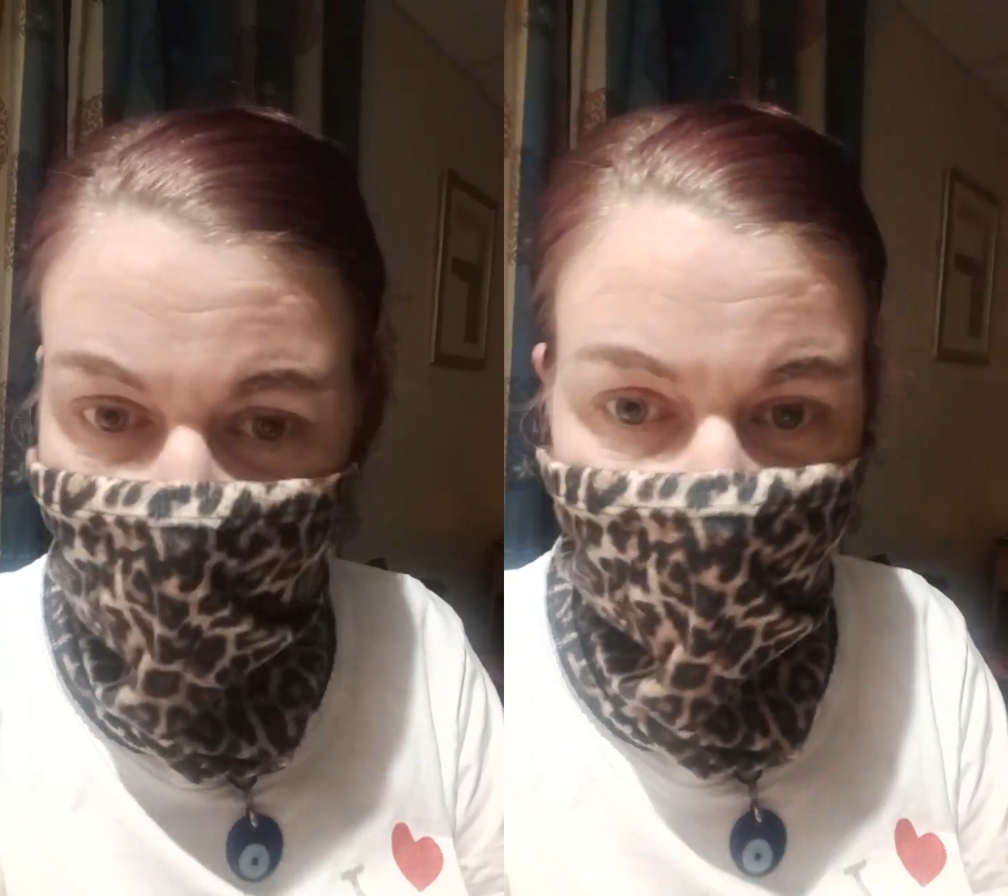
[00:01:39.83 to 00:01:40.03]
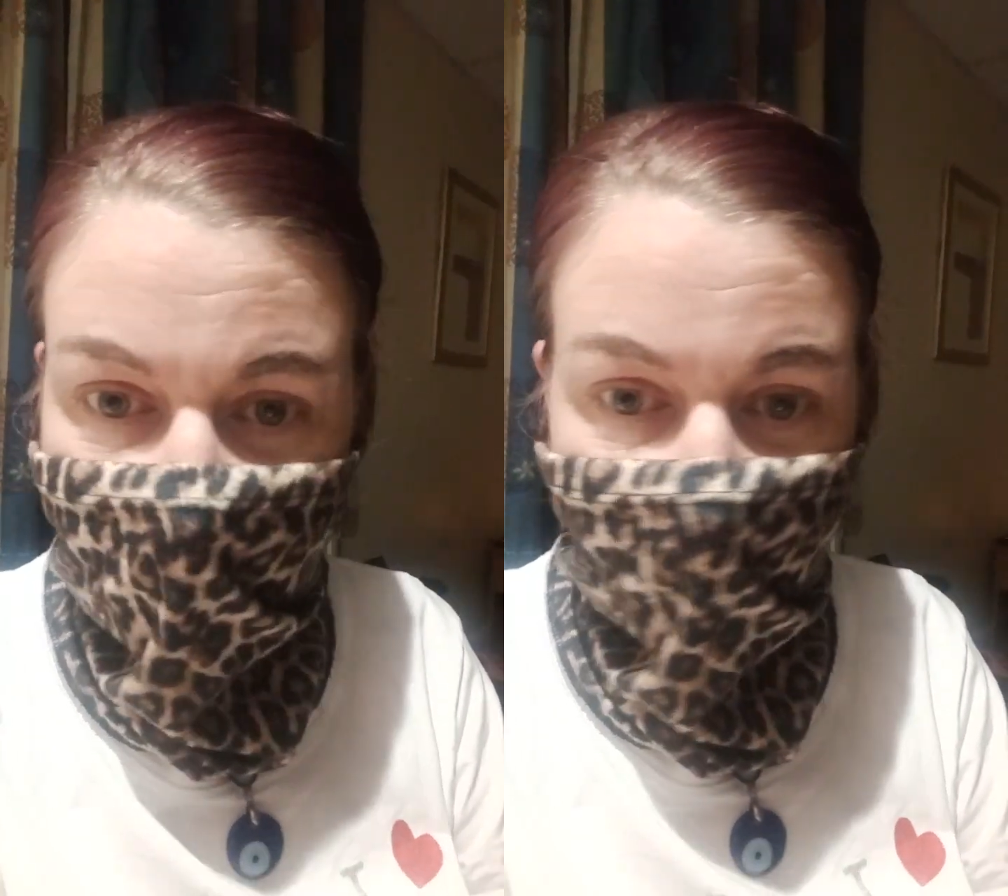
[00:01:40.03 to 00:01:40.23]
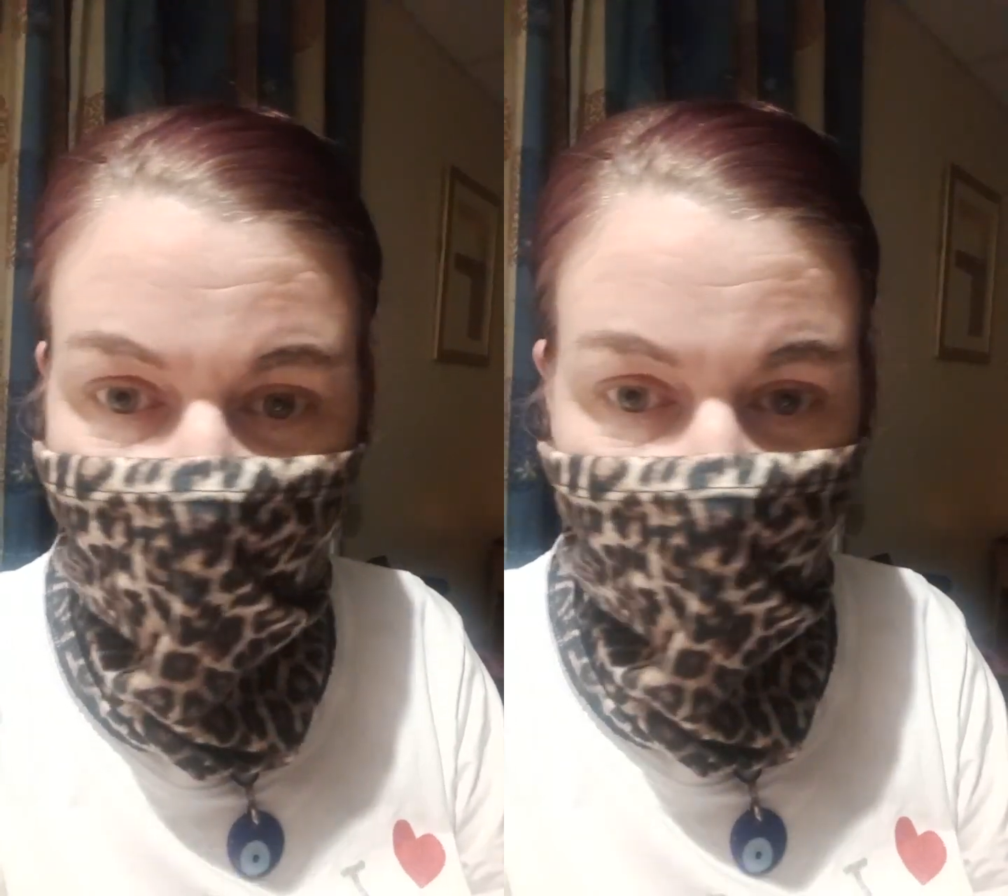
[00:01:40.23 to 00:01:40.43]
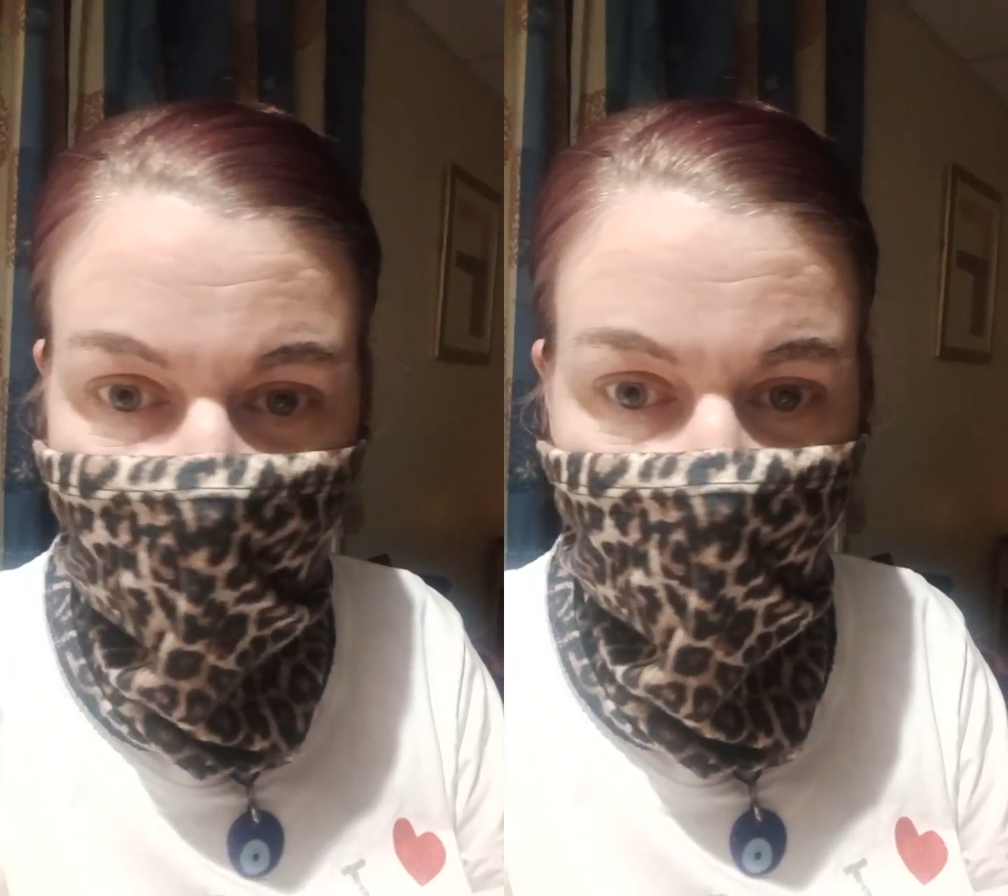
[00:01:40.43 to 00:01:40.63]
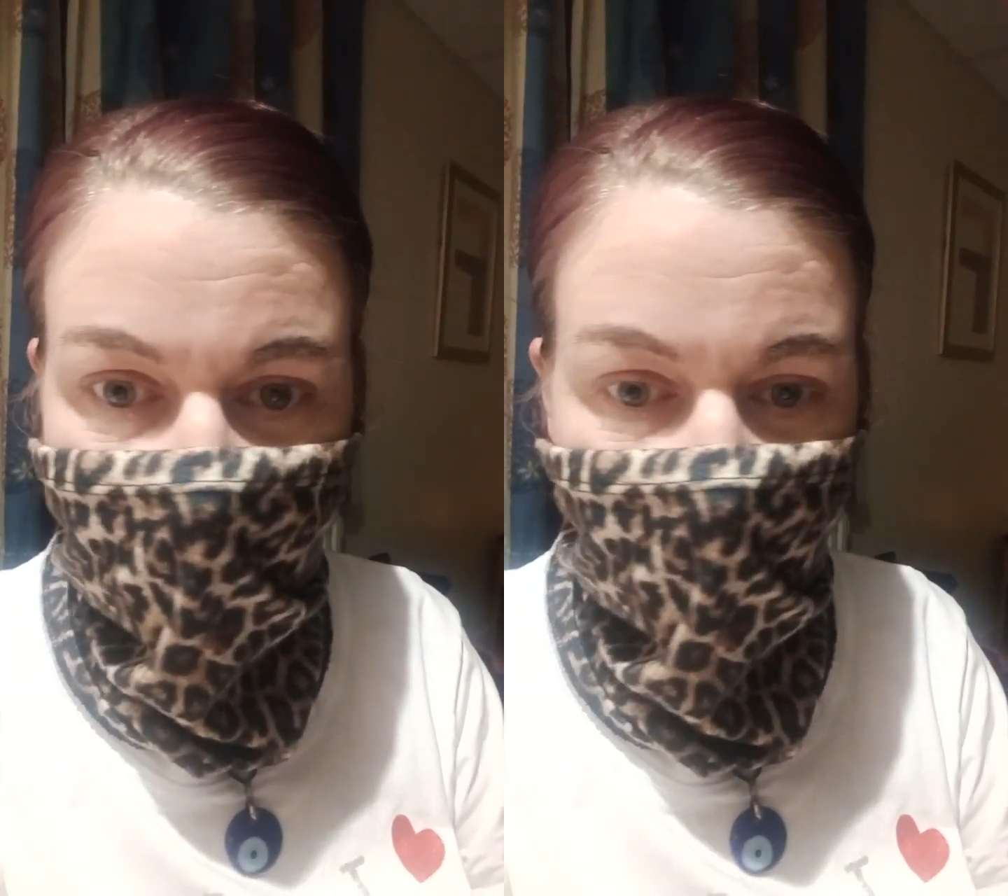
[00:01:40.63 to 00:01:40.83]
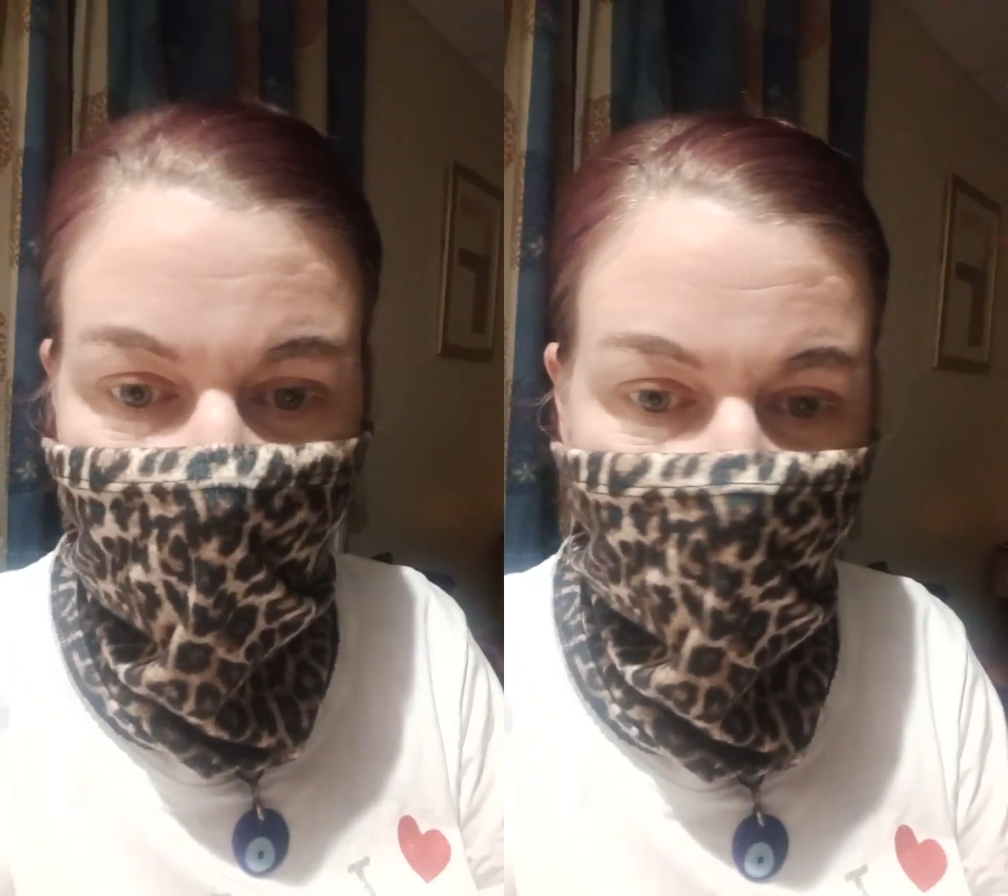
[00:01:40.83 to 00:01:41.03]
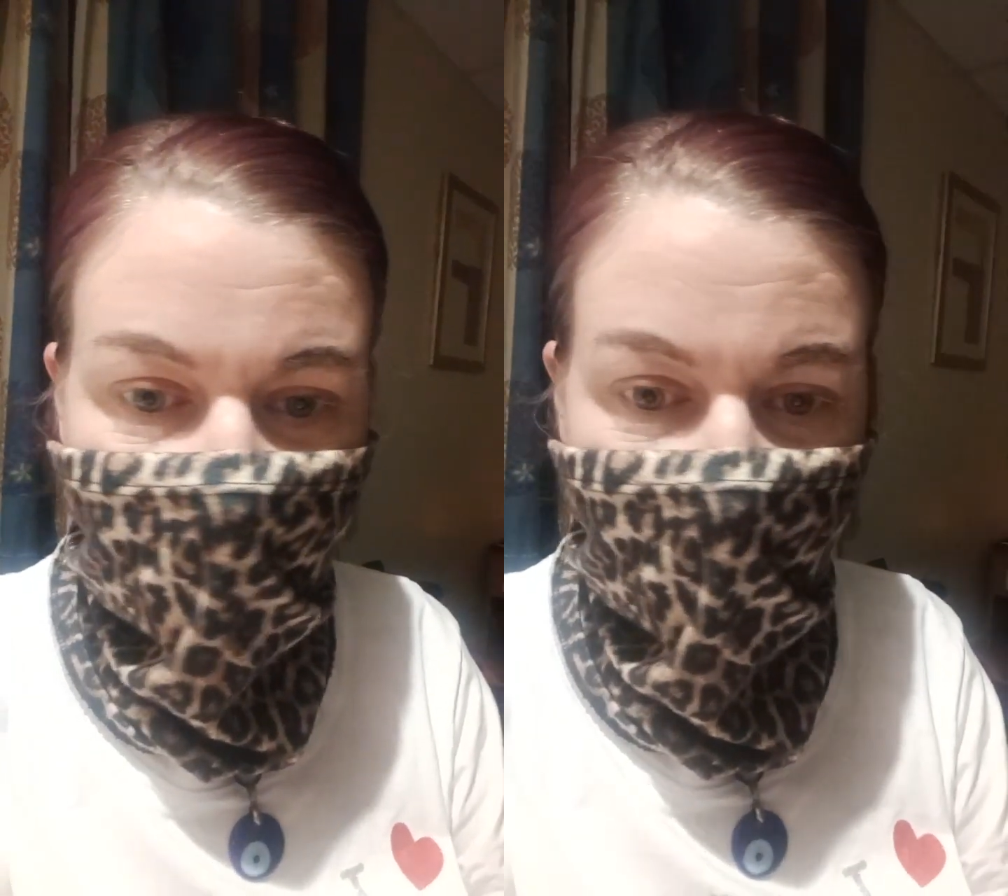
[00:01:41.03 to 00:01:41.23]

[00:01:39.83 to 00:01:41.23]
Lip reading: don't regret it, don't regret a